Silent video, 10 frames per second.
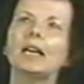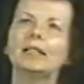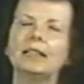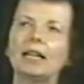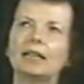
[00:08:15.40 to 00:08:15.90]

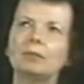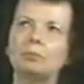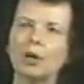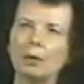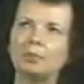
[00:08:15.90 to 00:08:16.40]

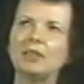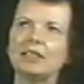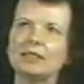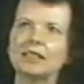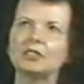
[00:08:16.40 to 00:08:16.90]
and
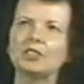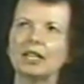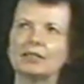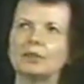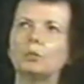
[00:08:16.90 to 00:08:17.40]
companies such
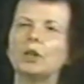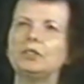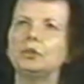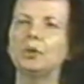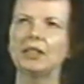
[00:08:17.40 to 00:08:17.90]
as the
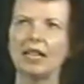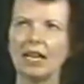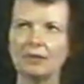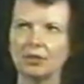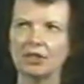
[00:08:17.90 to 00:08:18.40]
one doing
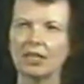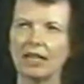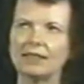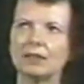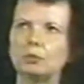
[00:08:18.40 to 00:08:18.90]
the
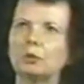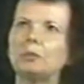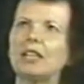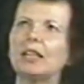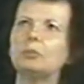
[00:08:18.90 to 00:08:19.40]
advertising will
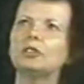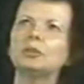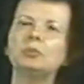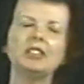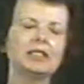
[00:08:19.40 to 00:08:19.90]
be able
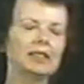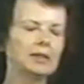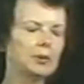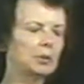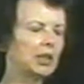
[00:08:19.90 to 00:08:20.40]
to be
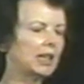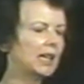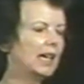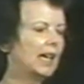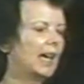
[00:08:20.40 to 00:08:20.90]

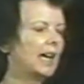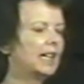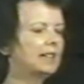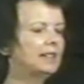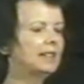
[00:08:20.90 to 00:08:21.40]
delivering.
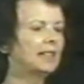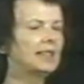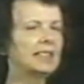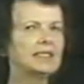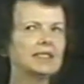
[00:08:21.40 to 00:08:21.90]
And
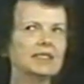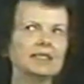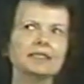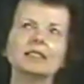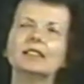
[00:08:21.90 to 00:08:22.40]
this
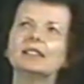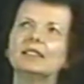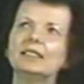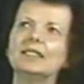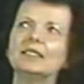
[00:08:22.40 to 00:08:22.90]

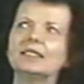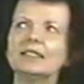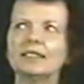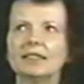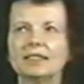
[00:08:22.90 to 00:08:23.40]

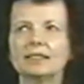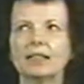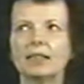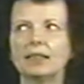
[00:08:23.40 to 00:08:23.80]
is